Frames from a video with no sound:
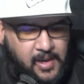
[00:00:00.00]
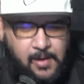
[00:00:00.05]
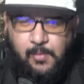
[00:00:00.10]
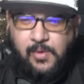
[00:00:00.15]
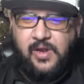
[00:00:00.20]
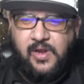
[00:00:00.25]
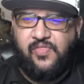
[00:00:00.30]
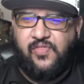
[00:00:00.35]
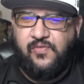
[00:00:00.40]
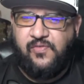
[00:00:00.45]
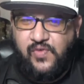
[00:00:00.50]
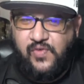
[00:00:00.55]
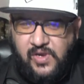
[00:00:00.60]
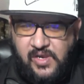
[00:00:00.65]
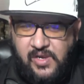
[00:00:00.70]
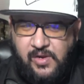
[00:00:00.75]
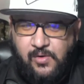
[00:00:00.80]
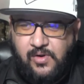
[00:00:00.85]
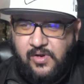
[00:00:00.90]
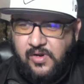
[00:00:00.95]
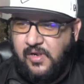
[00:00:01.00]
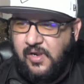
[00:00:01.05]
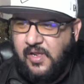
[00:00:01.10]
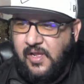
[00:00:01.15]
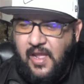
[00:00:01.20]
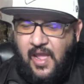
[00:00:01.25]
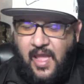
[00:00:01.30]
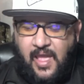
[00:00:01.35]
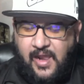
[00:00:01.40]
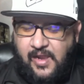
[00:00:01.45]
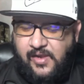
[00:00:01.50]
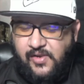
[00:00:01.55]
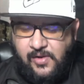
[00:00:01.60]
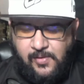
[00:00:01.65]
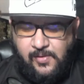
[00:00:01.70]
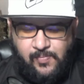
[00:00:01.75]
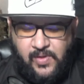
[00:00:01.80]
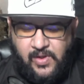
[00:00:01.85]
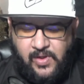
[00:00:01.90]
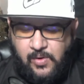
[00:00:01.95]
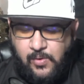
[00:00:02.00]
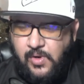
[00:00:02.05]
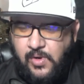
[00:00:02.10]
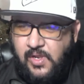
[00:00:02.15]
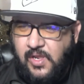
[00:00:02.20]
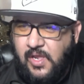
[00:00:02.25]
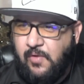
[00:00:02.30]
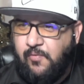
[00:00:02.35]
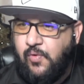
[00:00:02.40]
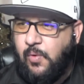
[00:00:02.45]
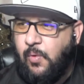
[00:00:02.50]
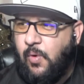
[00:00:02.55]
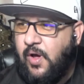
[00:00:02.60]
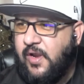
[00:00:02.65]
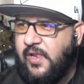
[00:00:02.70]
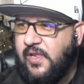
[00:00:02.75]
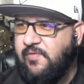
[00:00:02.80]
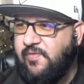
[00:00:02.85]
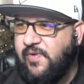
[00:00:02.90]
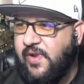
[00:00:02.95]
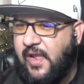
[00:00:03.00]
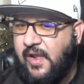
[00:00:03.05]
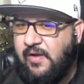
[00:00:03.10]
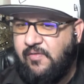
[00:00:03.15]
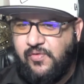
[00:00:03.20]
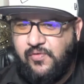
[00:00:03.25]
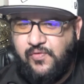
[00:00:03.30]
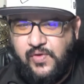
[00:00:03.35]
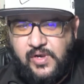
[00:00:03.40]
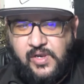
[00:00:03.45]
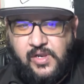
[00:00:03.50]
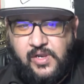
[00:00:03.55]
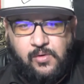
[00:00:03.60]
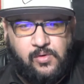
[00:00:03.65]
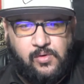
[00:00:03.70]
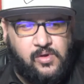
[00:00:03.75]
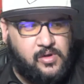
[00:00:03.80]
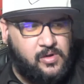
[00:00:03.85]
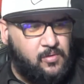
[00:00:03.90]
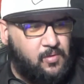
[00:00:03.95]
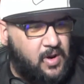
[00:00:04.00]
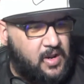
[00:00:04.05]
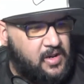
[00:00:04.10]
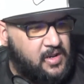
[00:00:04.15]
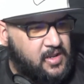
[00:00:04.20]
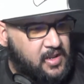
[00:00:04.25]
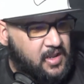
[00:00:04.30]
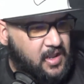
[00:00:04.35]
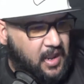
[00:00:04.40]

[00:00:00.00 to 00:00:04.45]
Now we got the video good, and I don't know if we want to even have the video good, right?